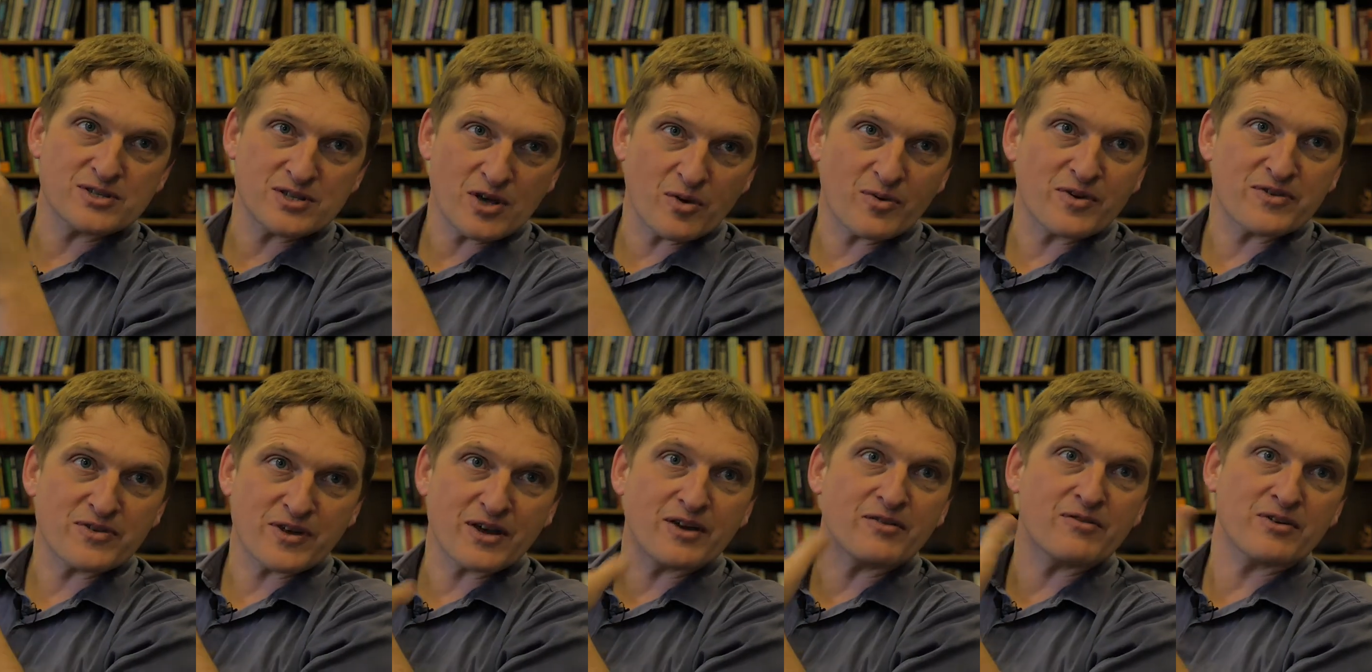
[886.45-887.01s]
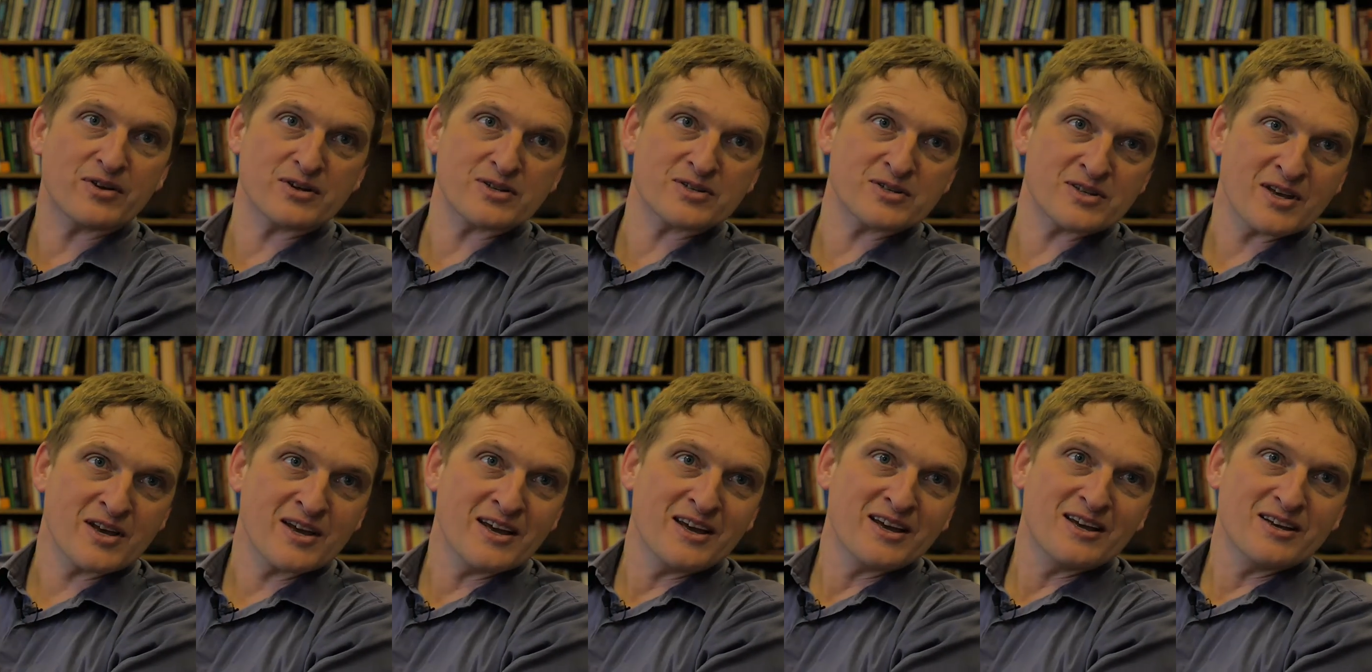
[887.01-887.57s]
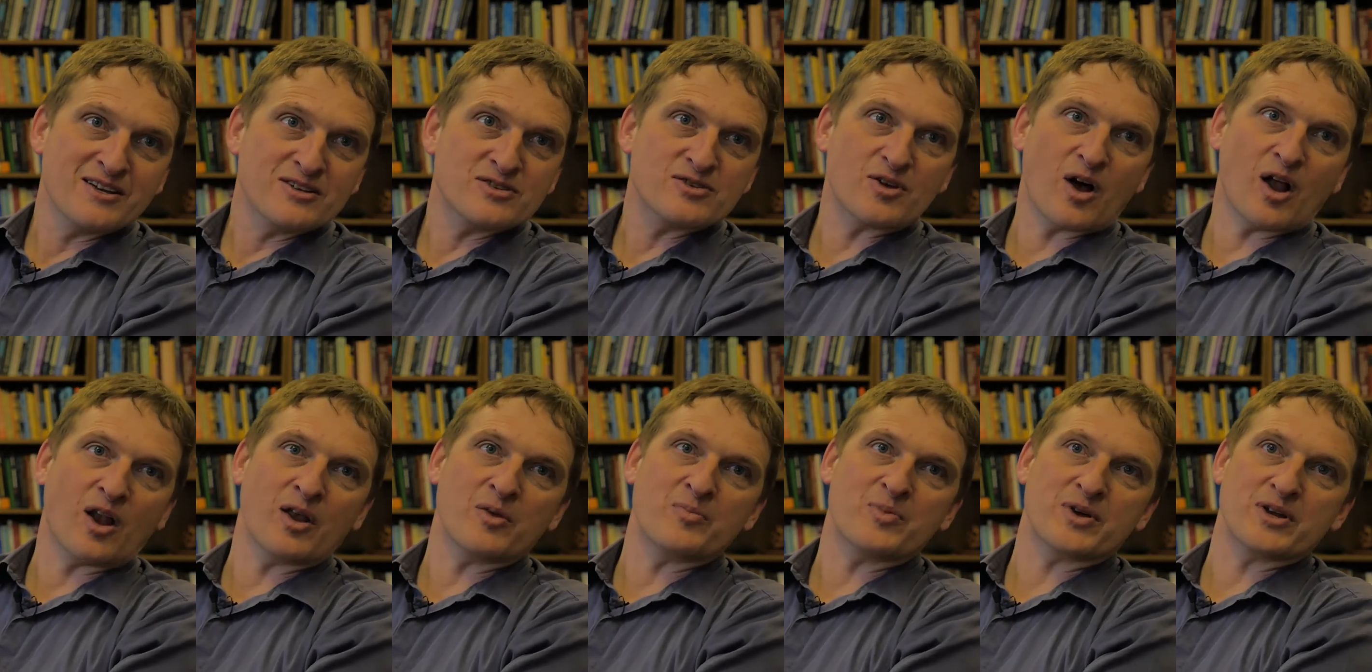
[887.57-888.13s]
So we think of it as mm.
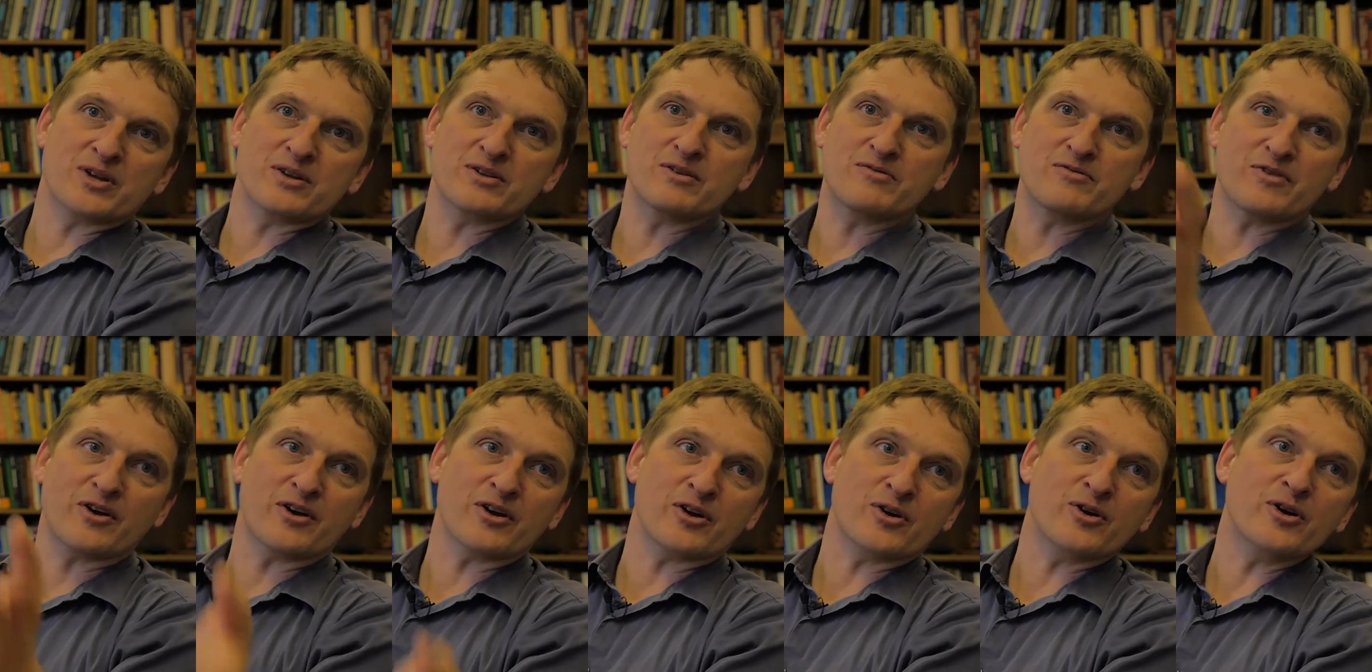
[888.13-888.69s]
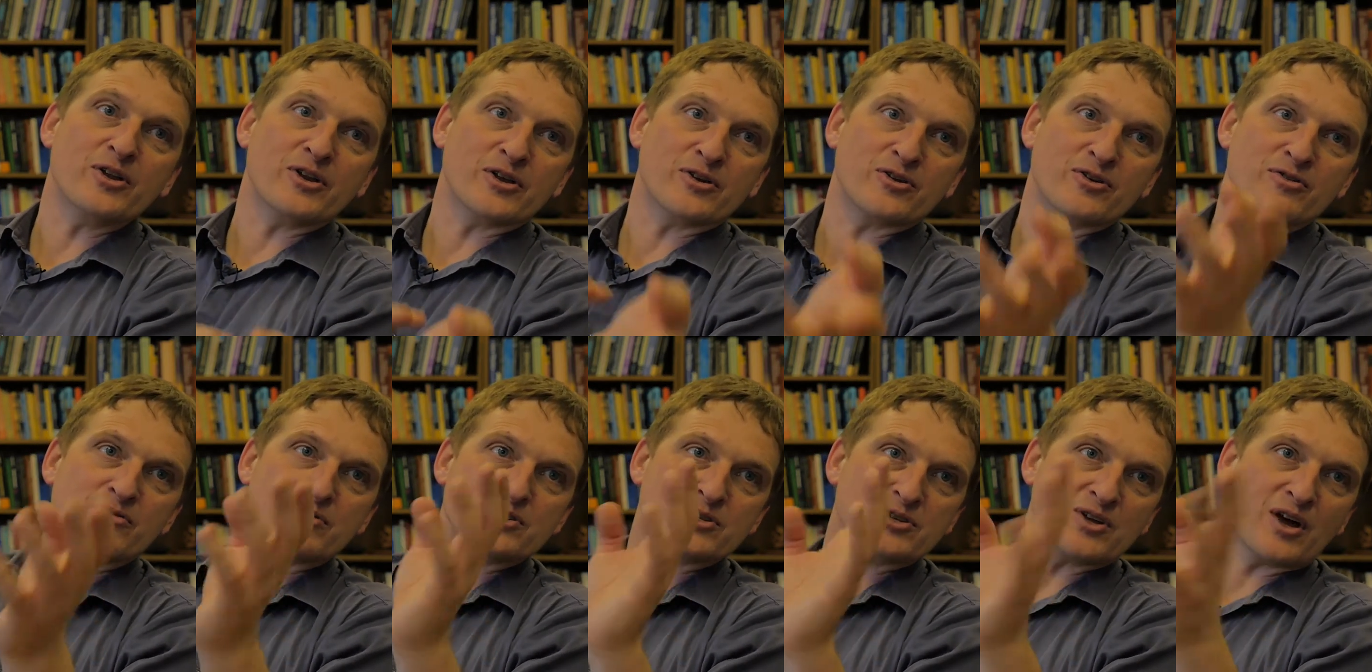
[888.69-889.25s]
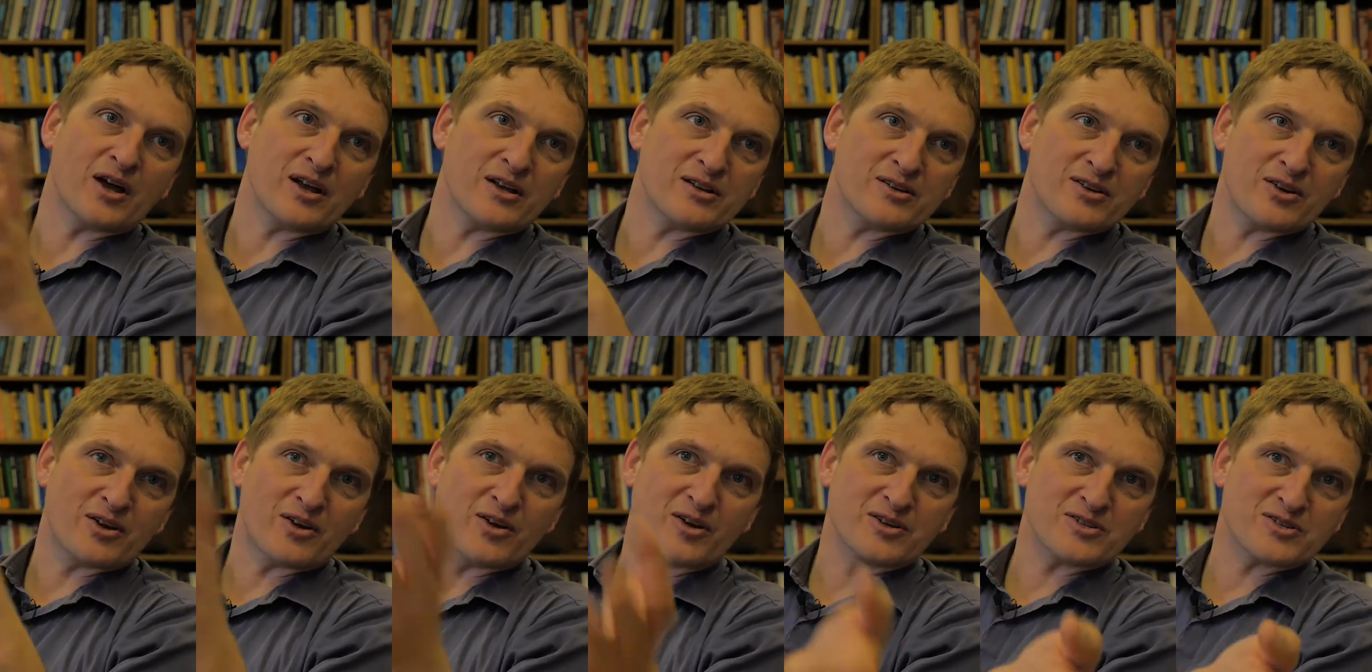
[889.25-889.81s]
solid, but in the very early universe, not you
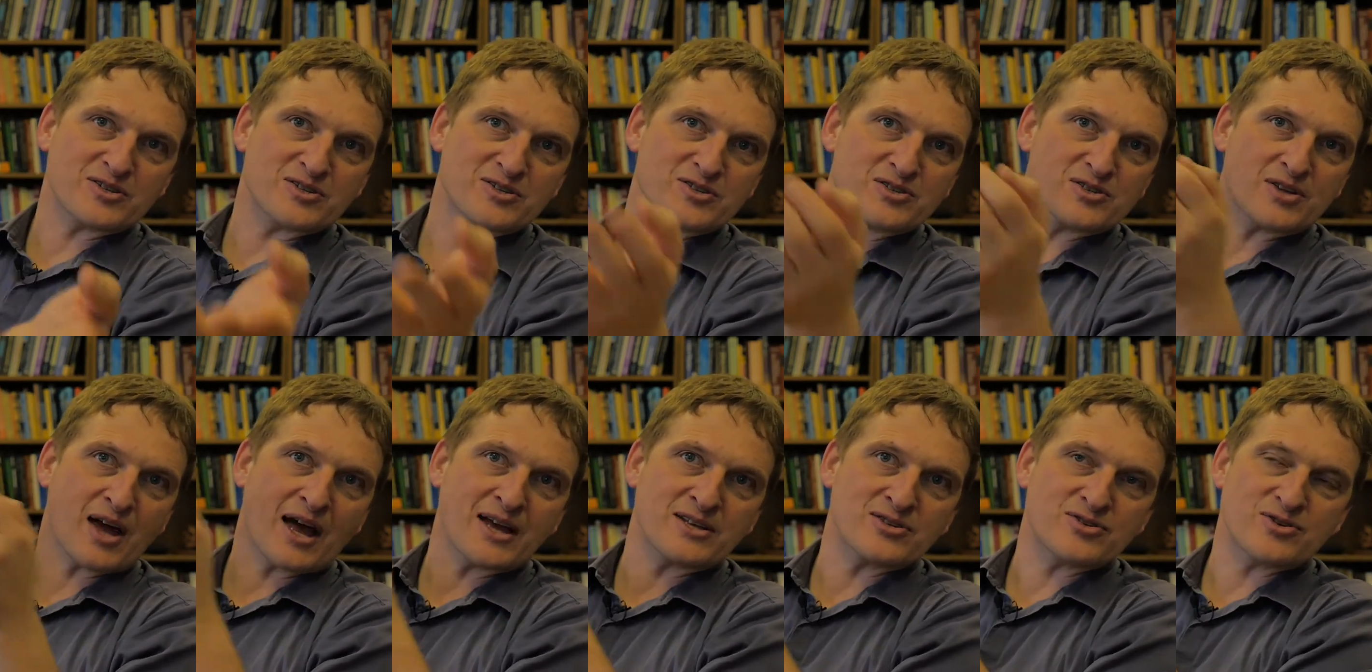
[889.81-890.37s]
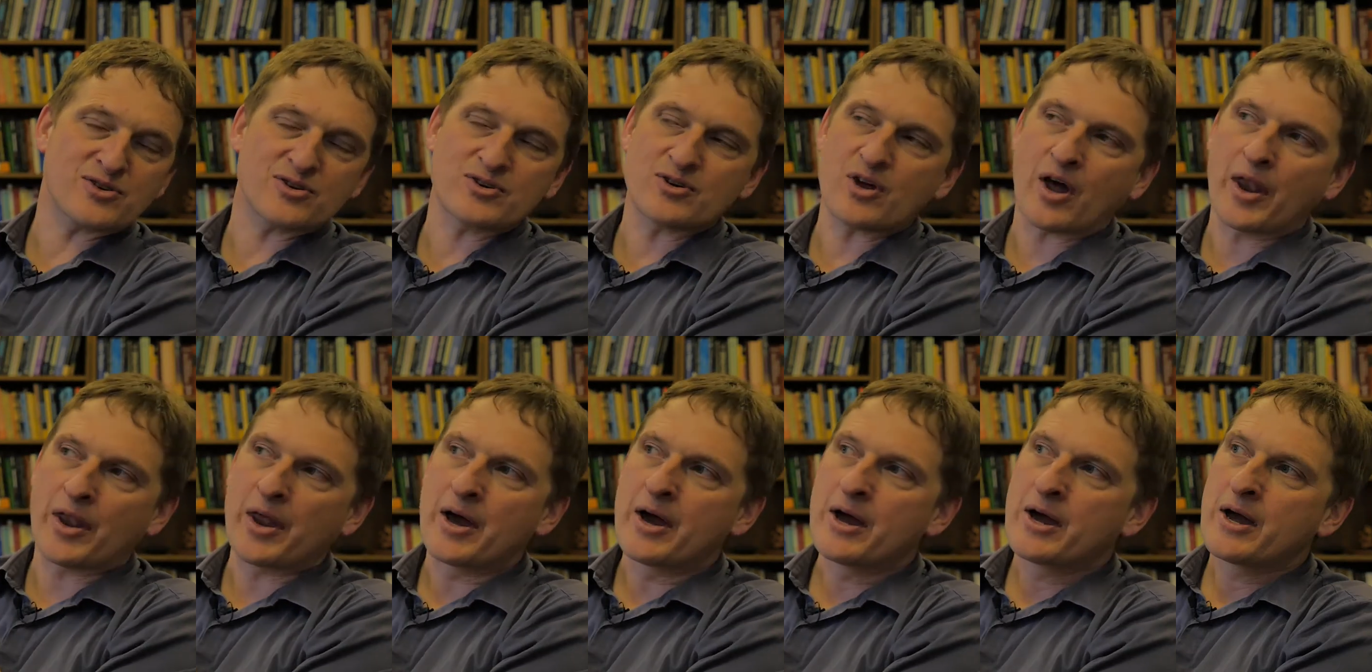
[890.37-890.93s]
know, not since stars turned on,